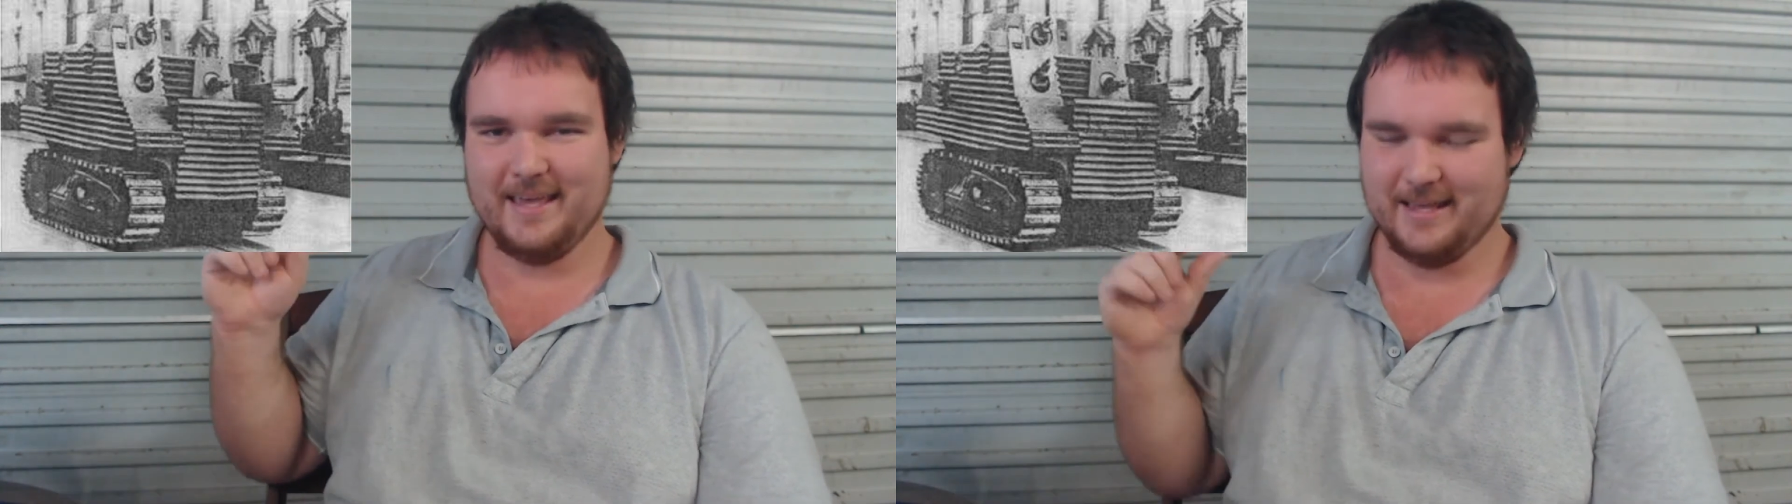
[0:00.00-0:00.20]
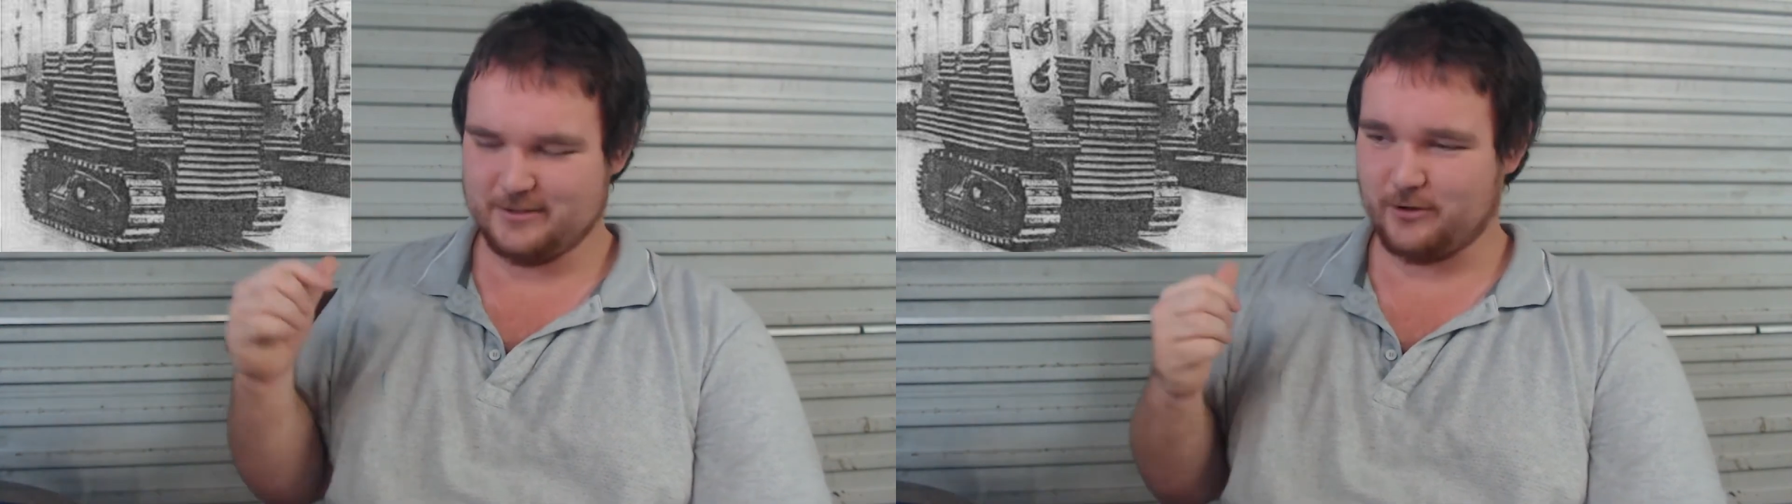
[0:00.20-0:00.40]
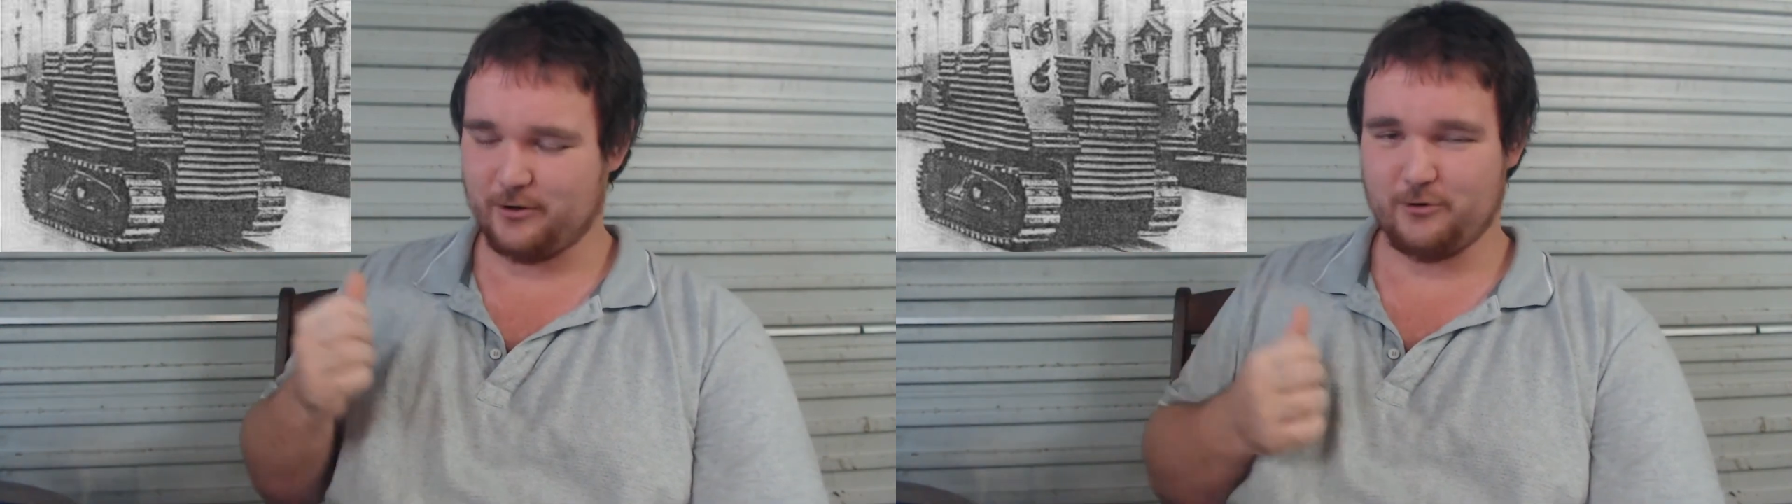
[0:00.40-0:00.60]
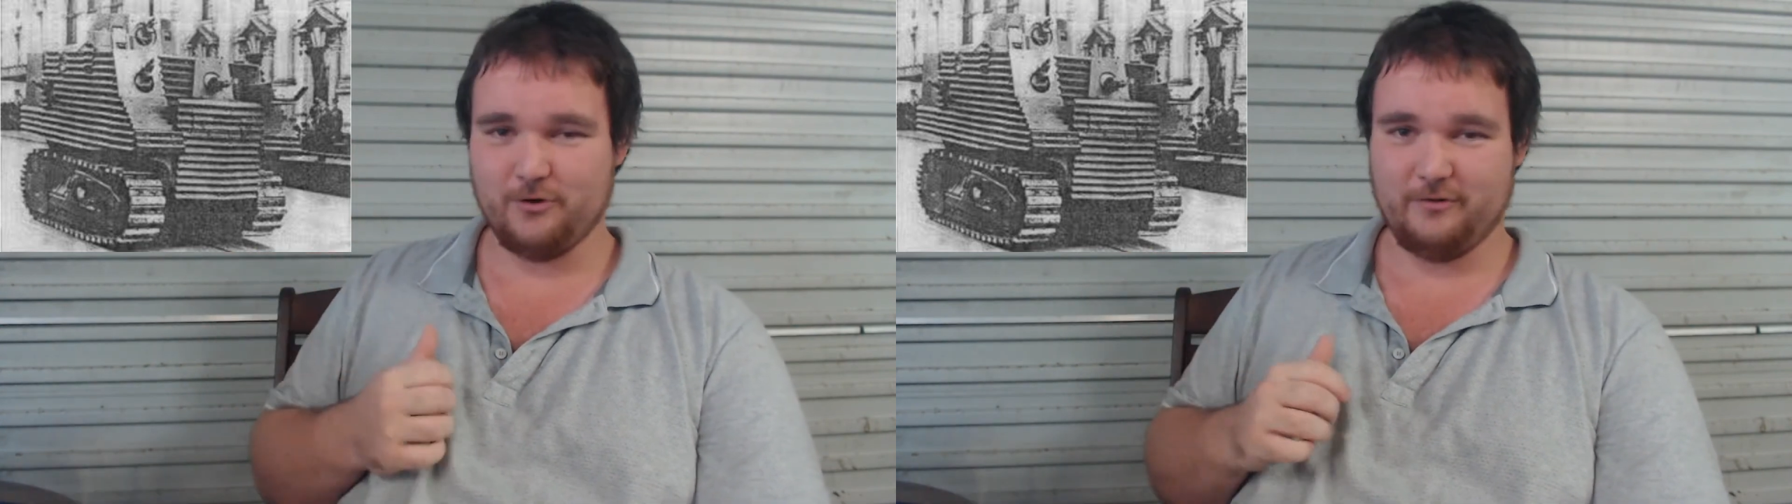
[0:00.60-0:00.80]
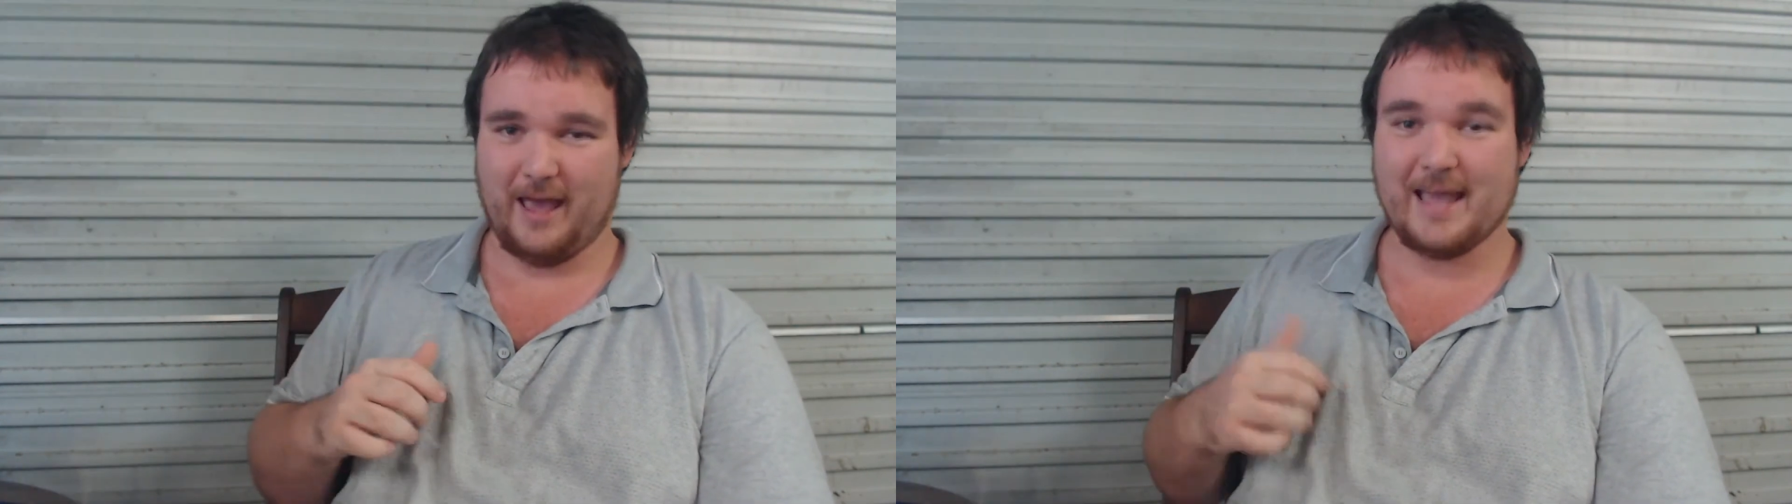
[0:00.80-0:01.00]
It's got a
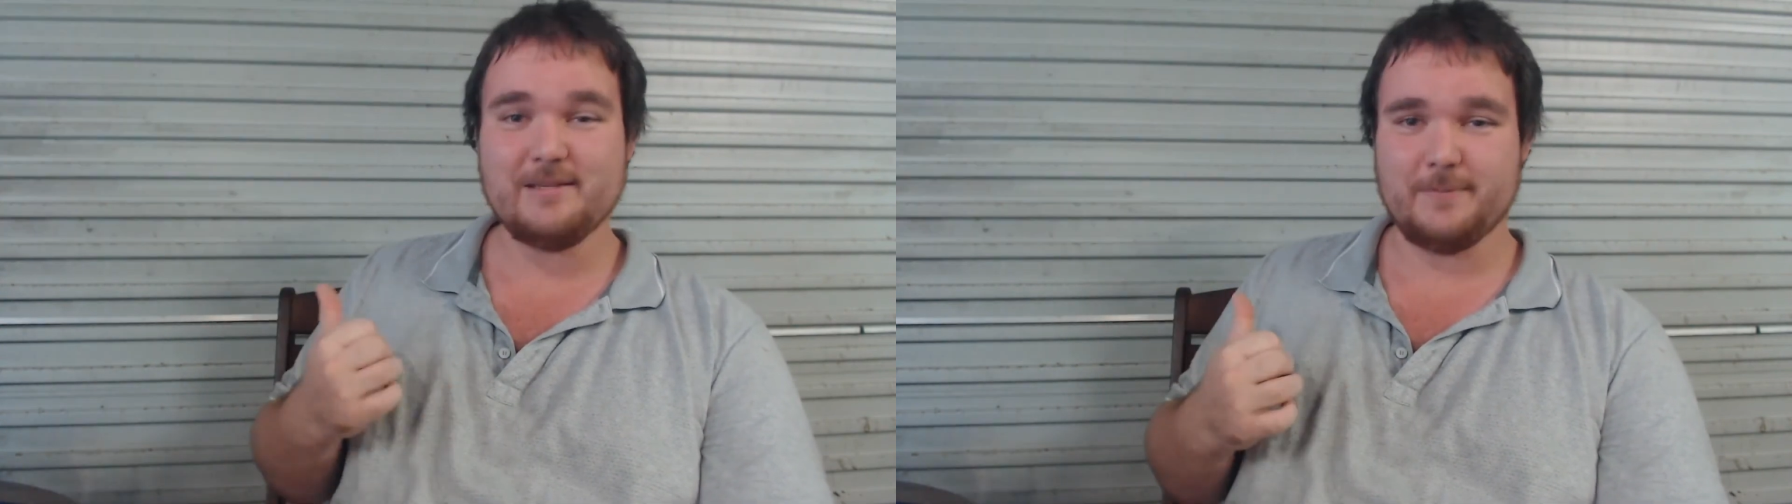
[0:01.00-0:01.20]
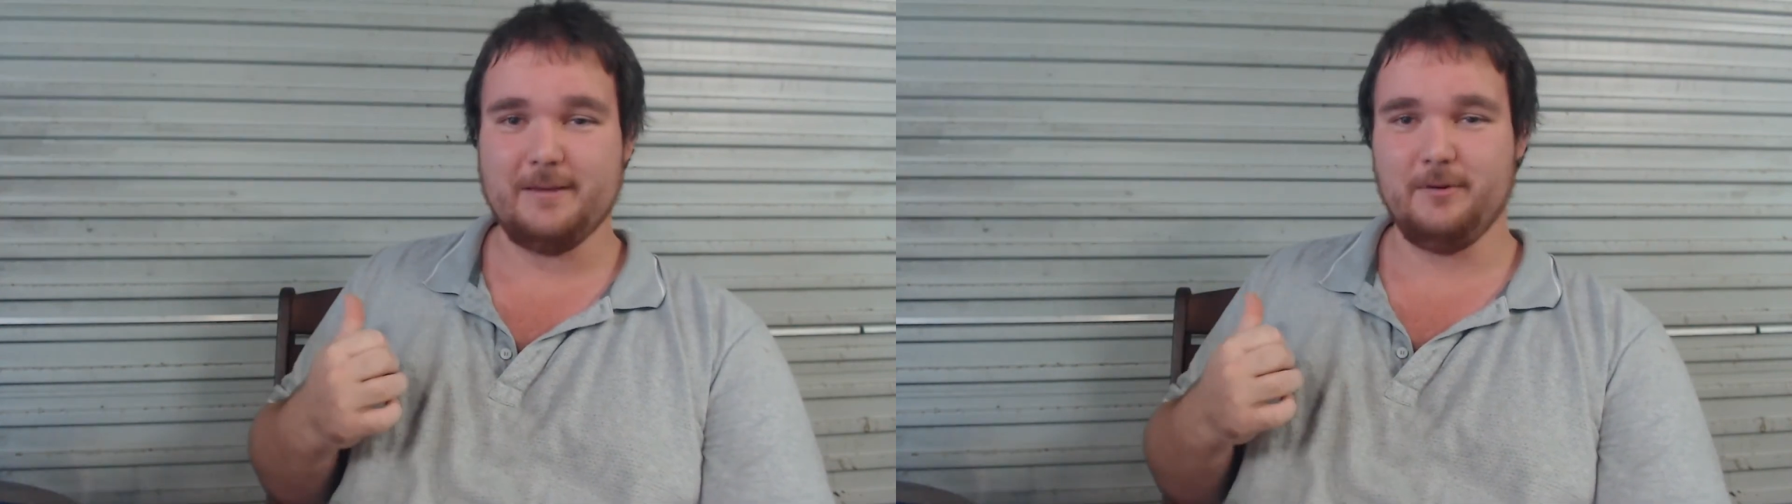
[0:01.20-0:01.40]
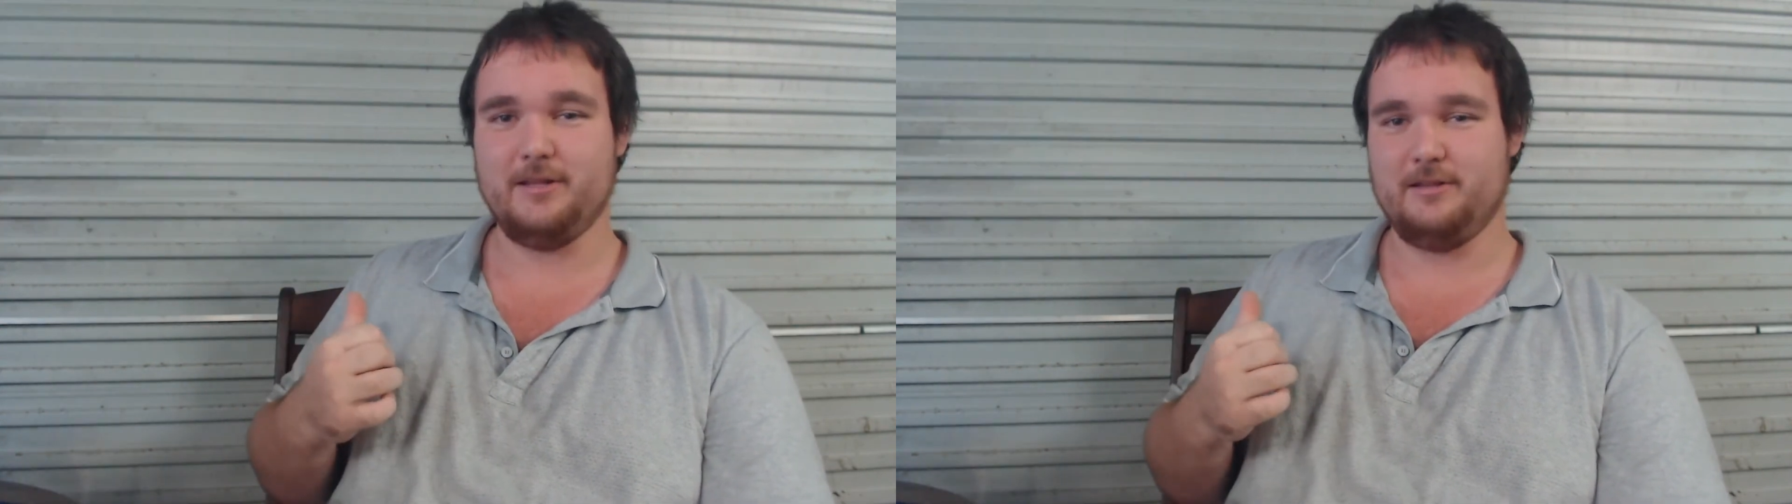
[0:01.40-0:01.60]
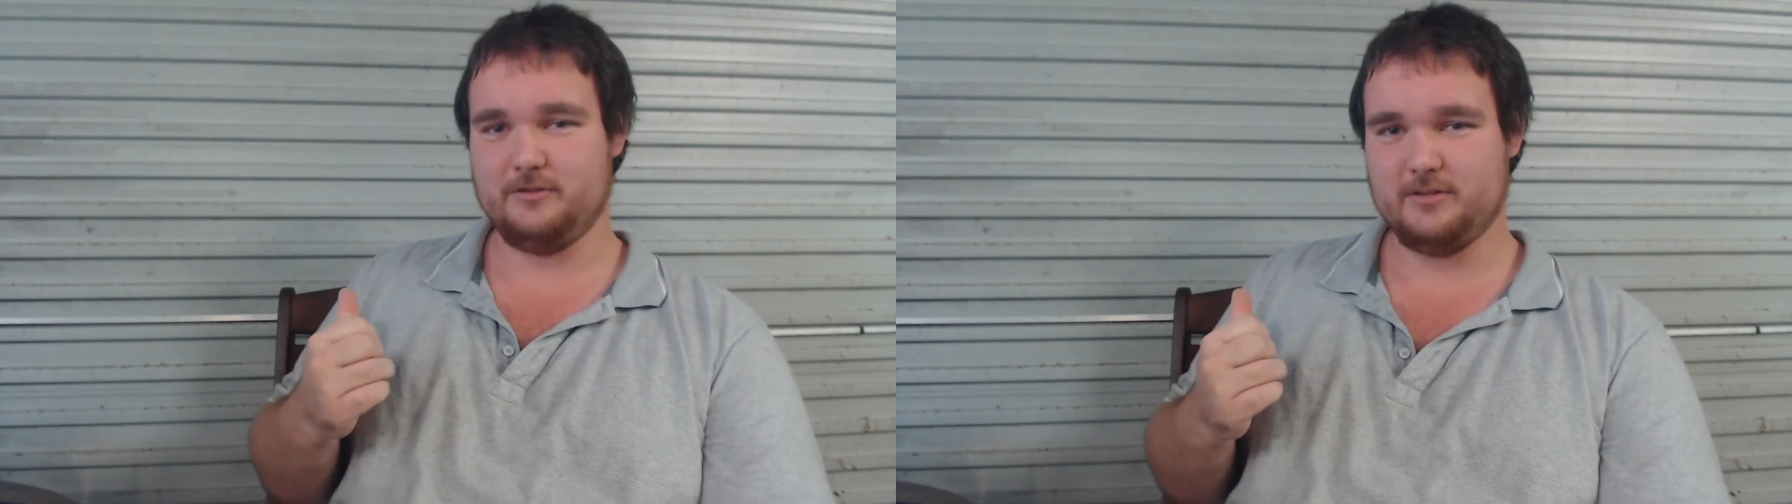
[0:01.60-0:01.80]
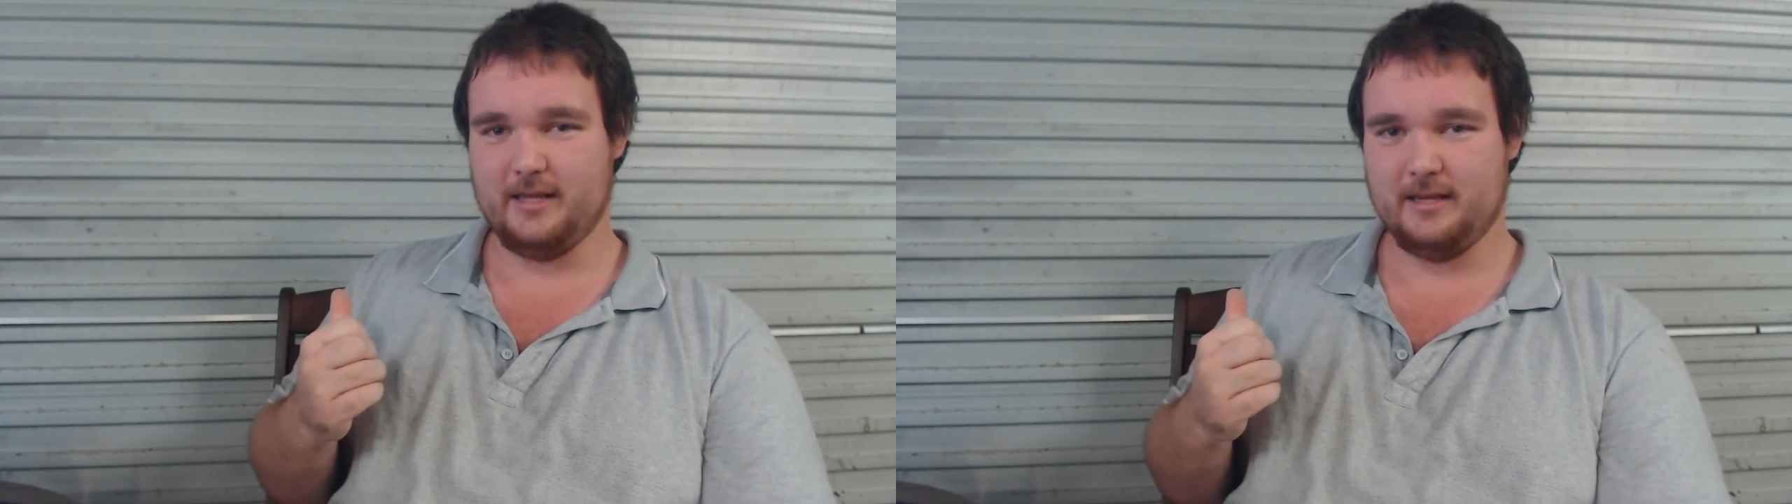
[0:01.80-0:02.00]
crew of 8 people in
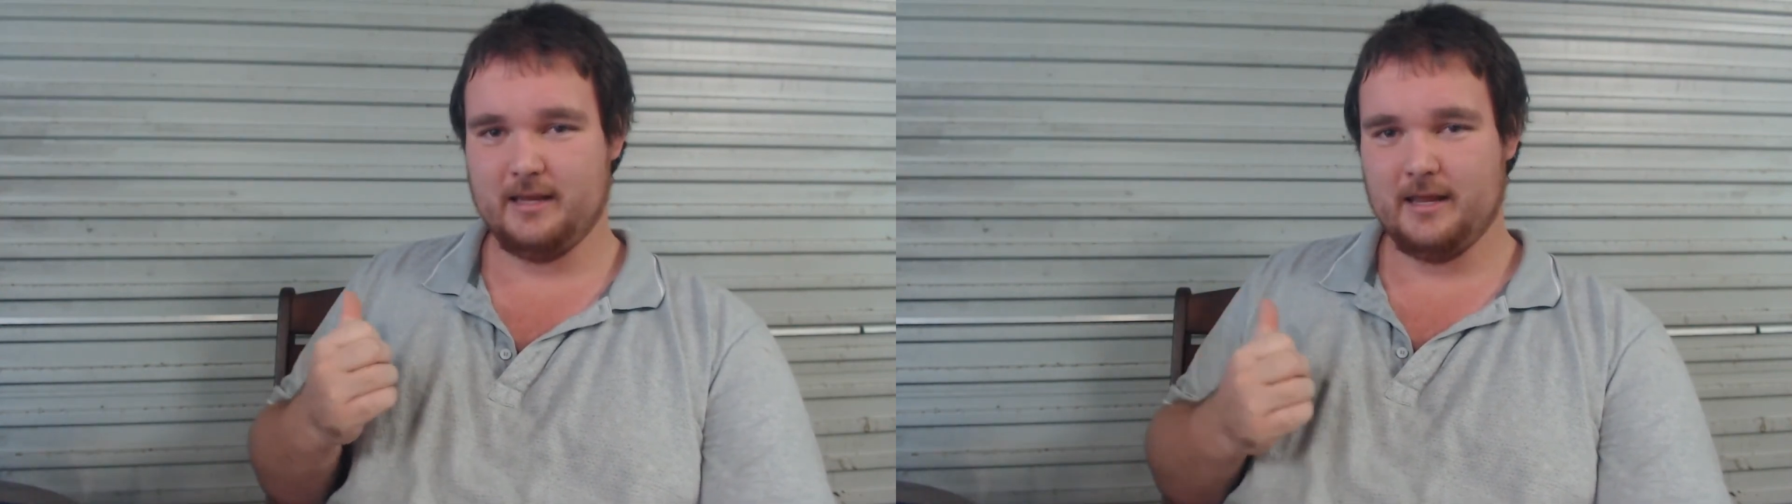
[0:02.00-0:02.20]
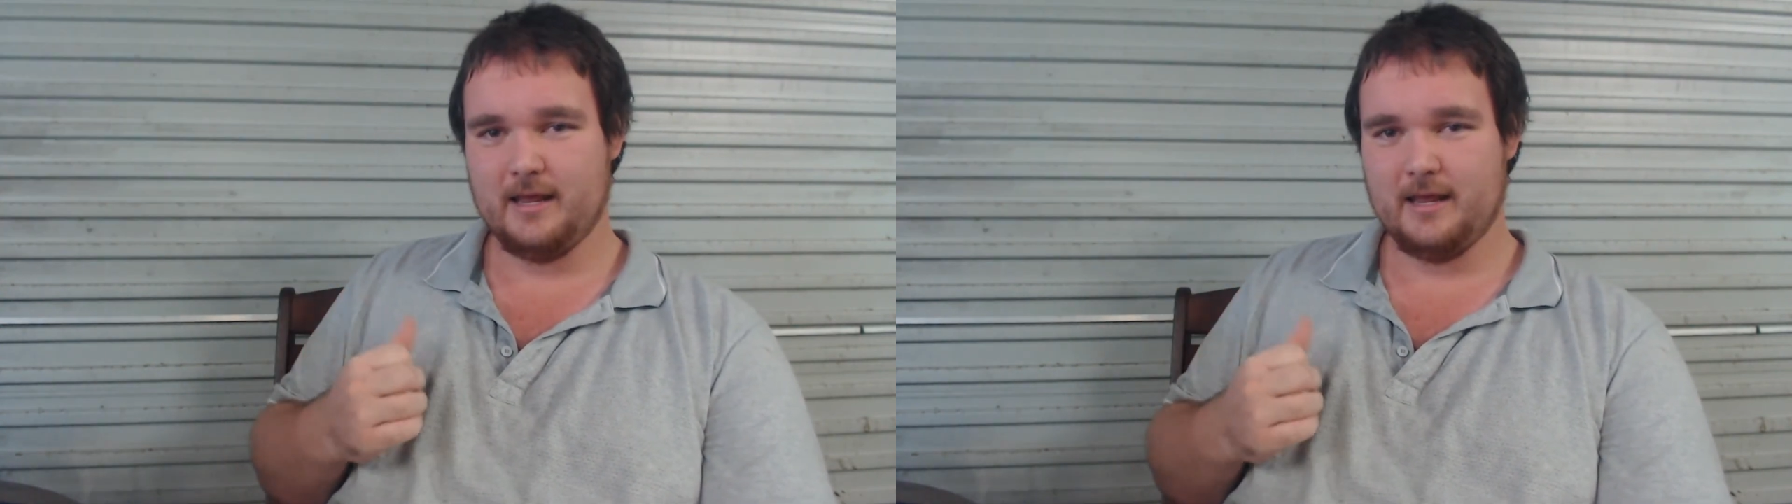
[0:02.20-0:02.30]
this thing.